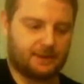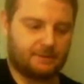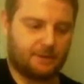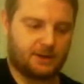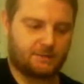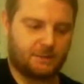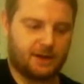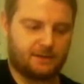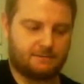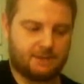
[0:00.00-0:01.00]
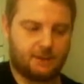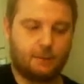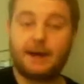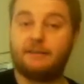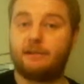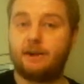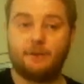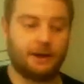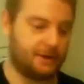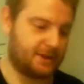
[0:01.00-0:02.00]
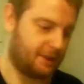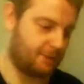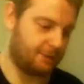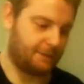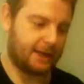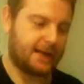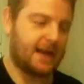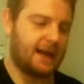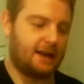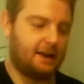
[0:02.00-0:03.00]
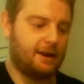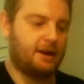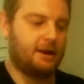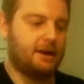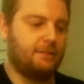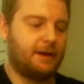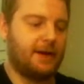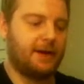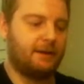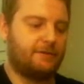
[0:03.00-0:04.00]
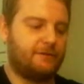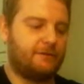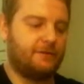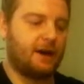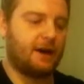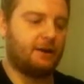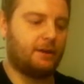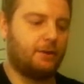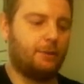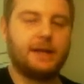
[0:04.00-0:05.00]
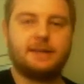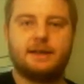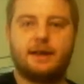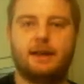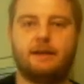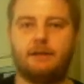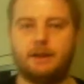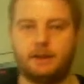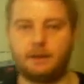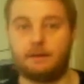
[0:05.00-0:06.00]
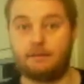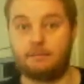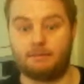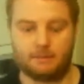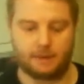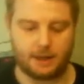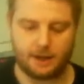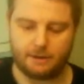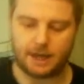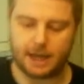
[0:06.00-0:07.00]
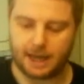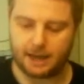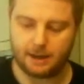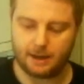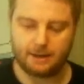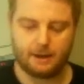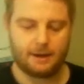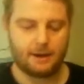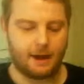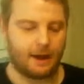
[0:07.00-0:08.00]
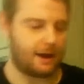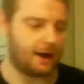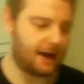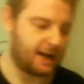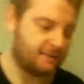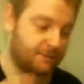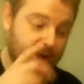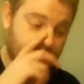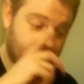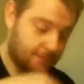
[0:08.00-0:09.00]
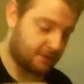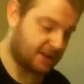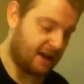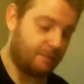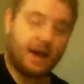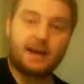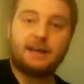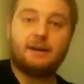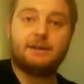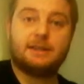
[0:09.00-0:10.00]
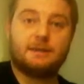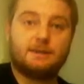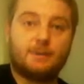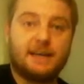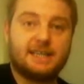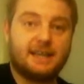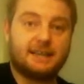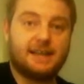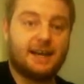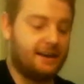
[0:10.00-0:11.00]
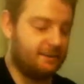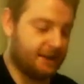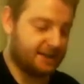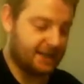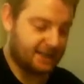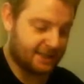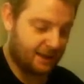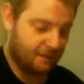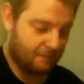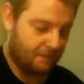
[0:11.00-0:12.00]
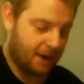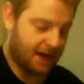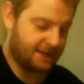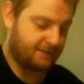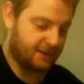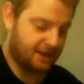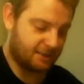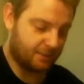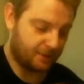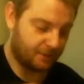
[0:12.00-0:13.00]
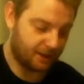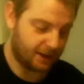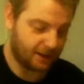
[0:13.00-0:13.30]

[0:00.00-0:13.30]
Whilst we're still waiting for it, we got told that we'd get it at the beginning of the winter here in the UK, and it's been set back now until 2016, which is a massive disappointment.